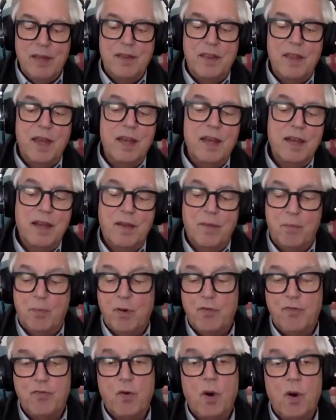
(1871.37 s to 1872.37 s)
Then
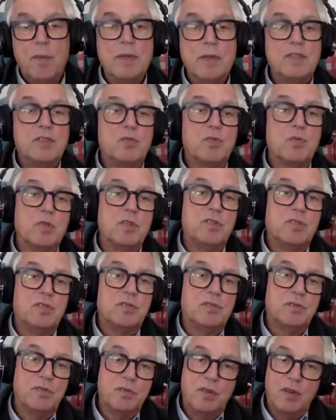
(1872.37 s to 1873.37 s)
performance
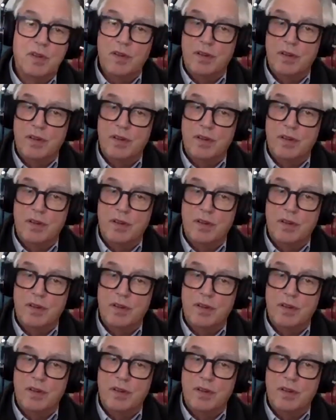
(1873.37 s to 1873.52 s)
was